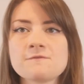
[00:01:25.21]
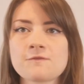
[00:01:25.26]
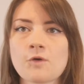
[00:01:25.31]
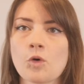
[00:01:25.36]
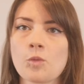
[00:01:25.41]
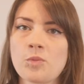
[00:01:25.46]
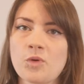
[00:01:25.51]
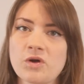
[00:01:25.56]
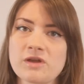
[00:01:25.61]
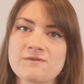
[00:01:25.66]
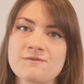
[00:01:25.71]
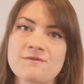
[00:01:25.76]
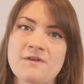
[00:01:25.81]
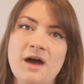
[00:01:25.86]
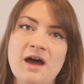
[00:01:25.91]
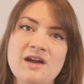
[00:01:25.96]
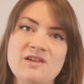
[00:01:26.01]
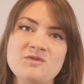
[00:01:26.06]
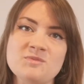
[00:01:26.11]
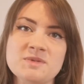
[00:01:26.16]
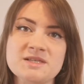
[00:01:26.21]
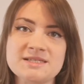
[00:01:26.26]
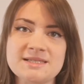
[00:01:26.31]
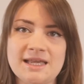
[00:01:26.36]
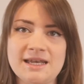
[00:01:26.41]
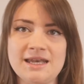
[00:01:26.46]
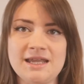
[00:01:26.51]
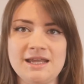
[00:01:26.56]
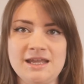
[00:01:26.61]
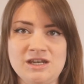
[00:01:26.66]

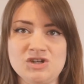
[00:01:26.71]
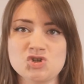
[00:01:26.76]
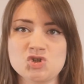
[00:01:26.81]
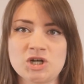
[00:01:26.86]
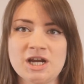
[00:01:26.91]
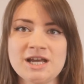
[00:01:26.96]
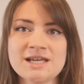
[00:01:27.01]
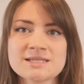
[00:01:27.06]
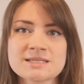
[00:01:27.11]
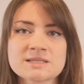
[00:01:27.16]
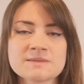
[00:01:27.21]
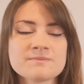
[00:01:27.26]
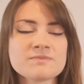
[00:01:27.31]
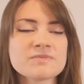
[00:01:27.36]
4.5% interest.